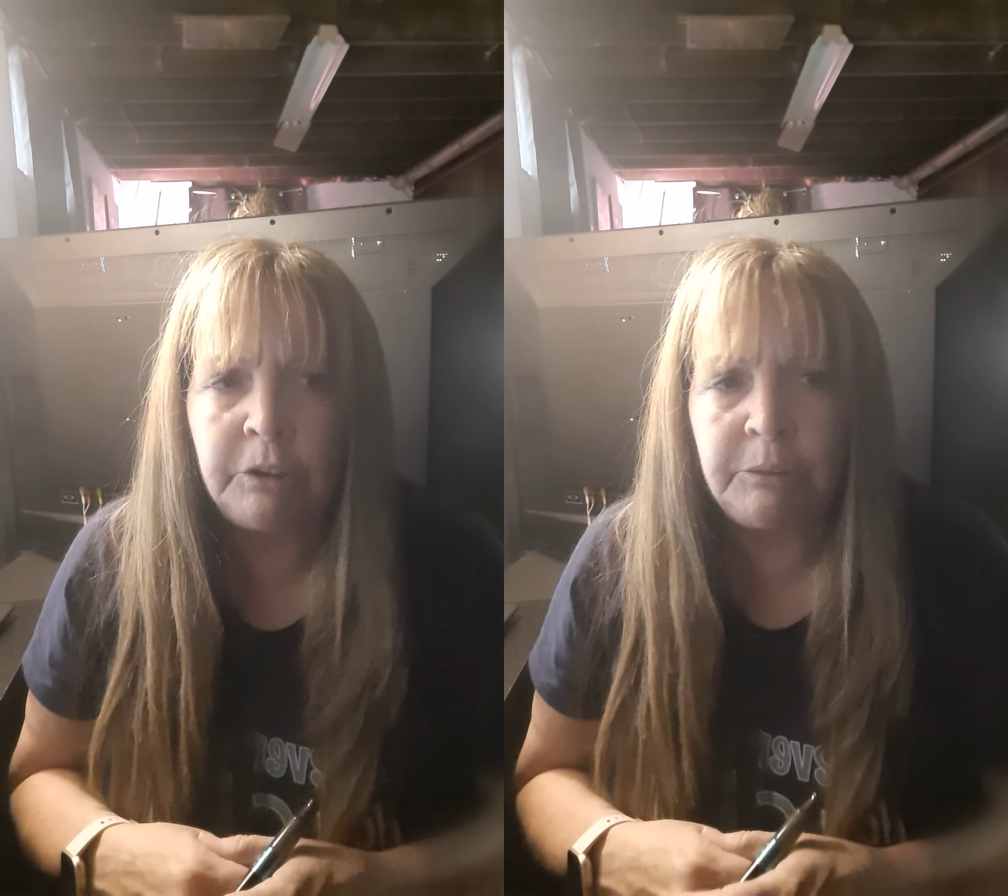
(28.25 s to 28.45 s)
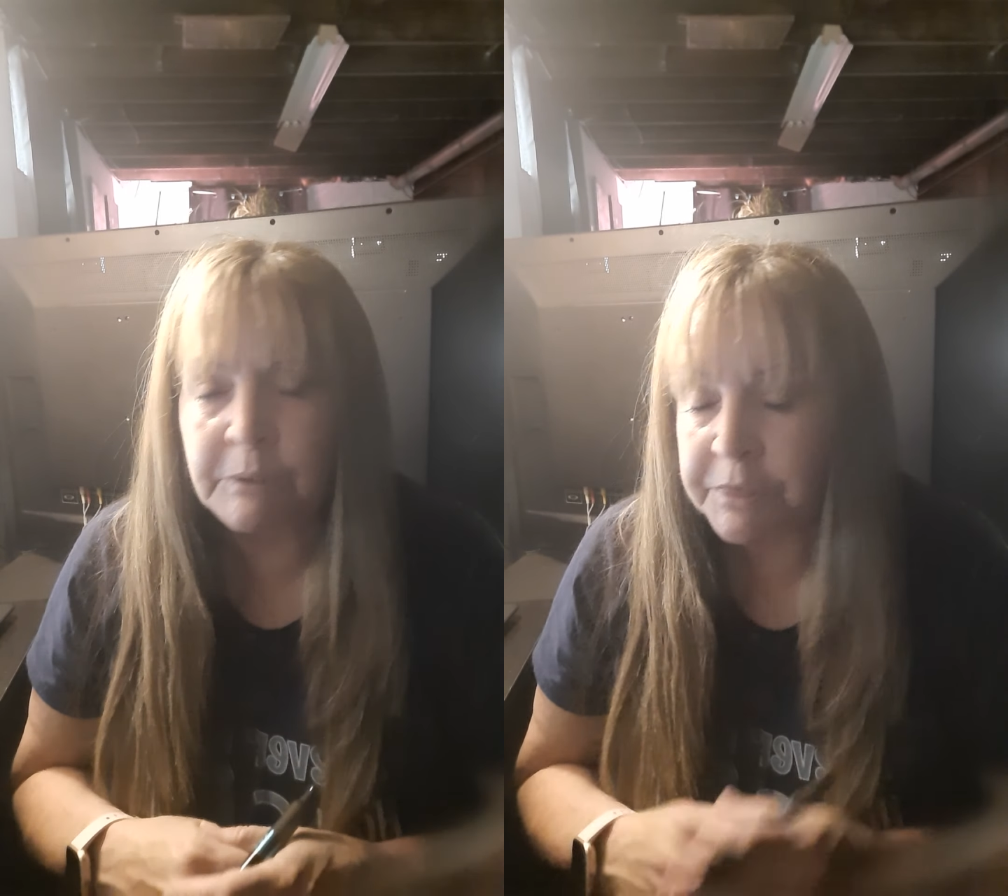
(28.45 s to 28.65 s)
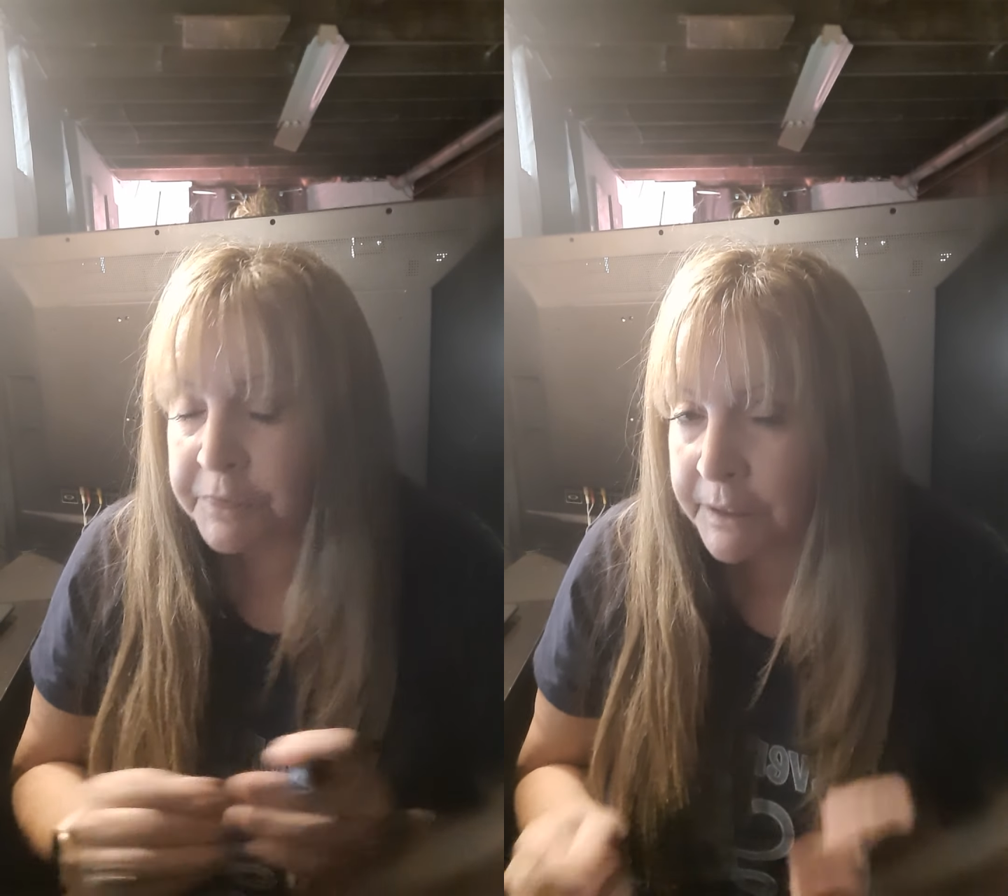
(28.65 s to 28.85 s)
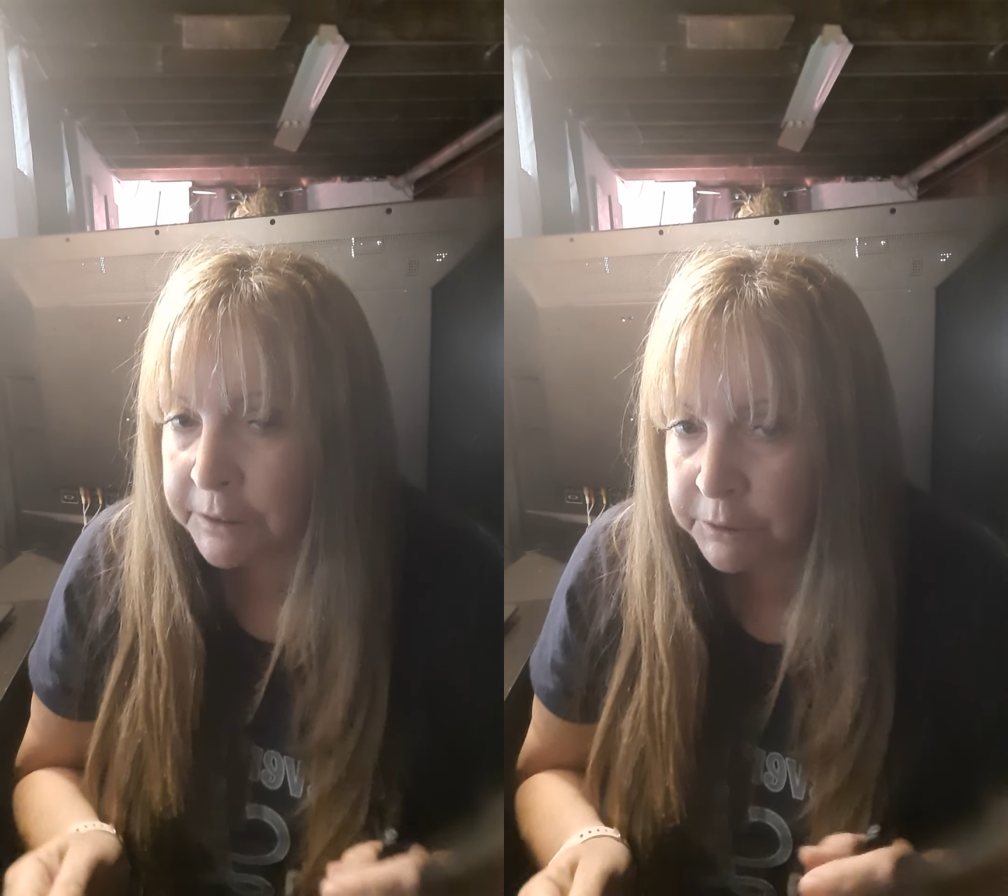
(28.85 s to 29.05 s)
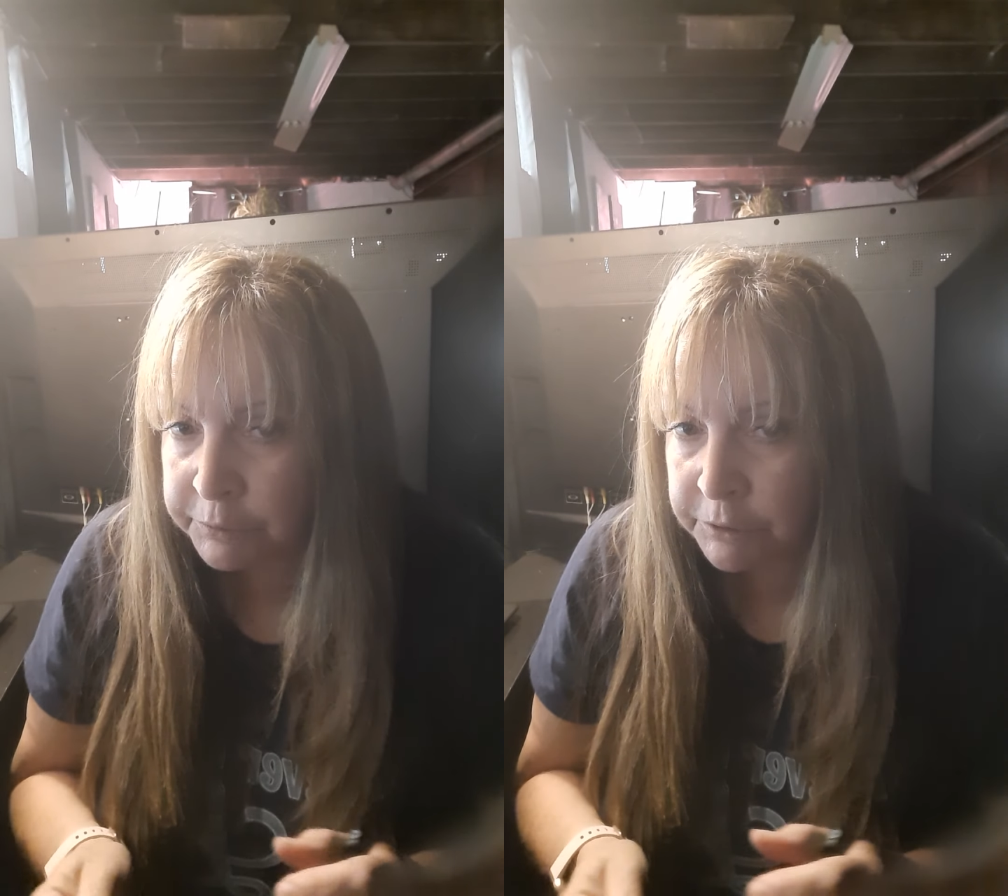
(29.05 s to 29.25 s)
I'm going to
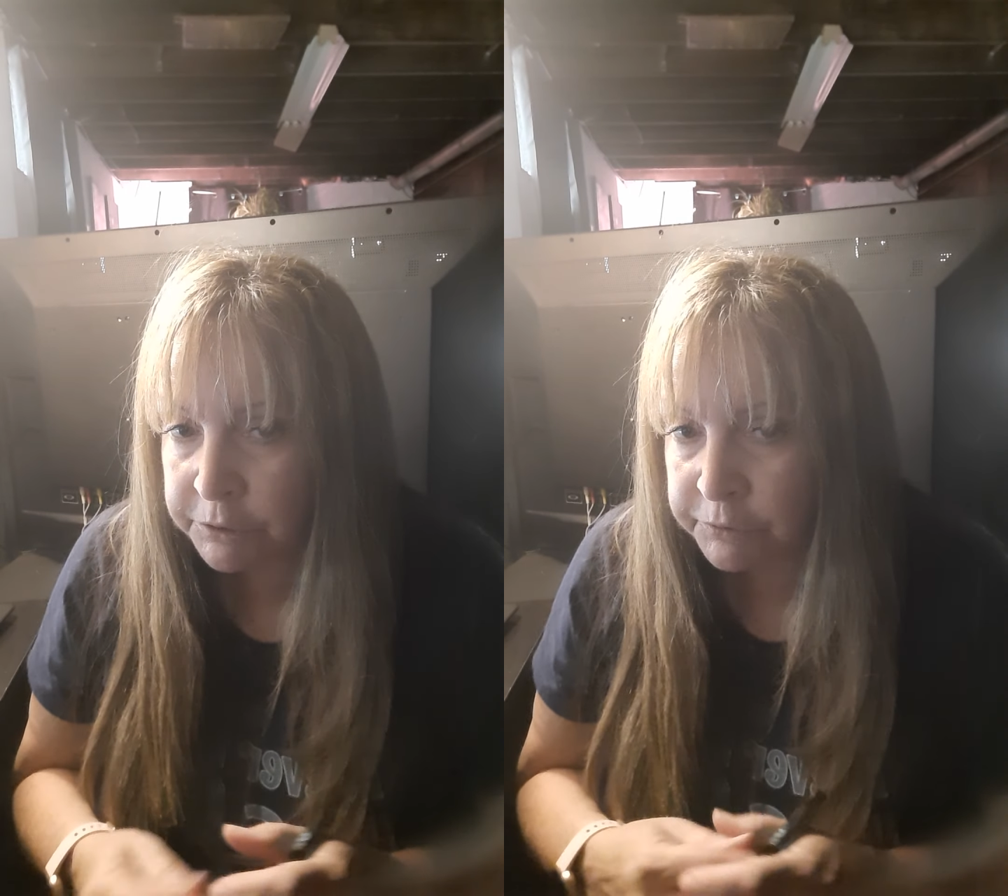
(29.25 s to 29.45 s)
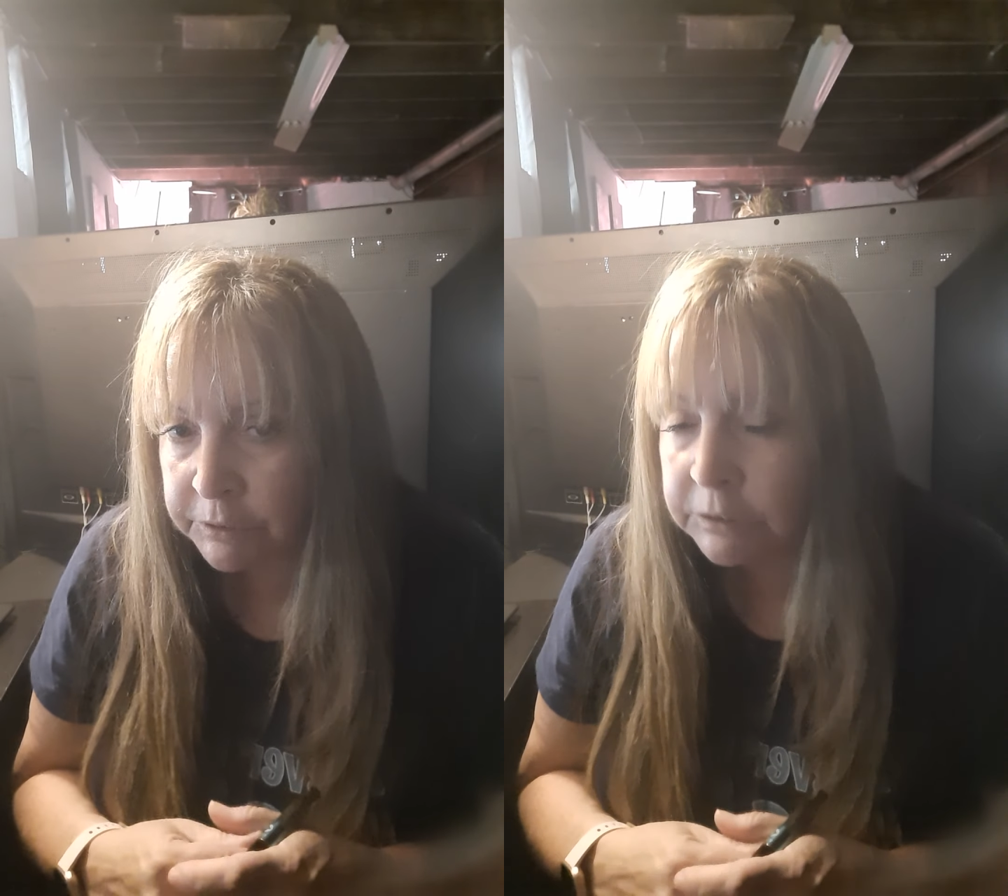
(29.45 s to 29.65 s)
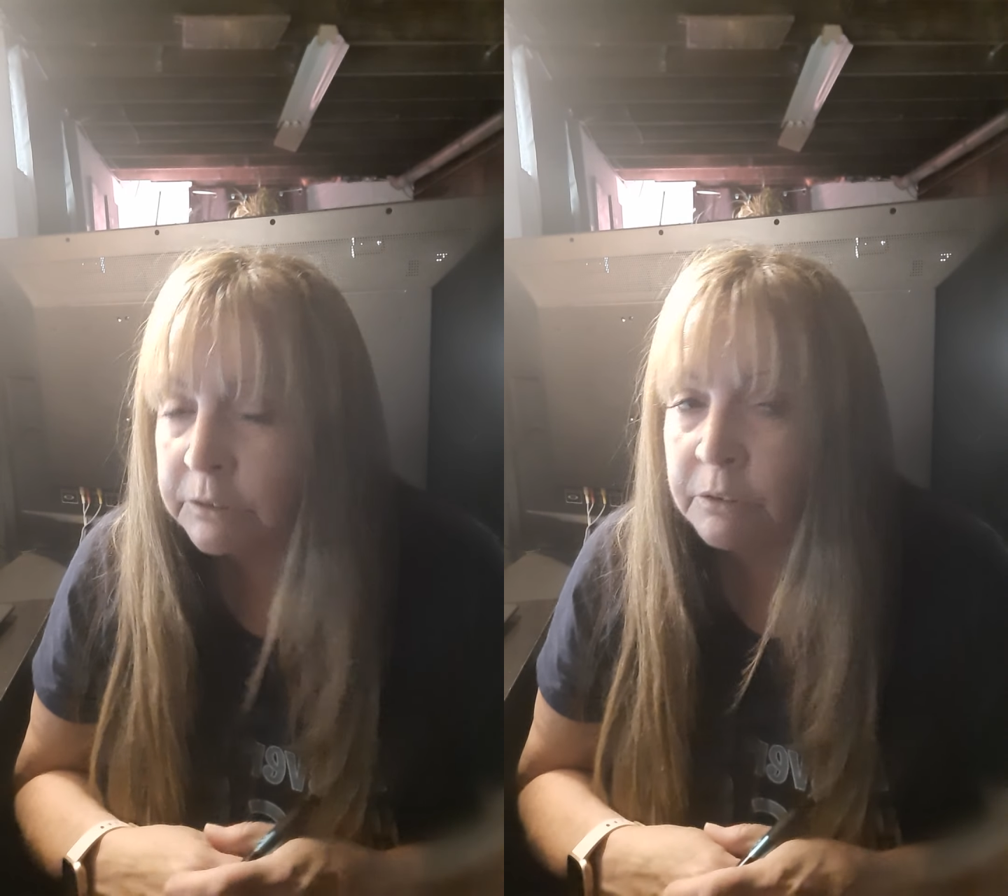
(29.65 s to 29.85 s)
thank you for this video.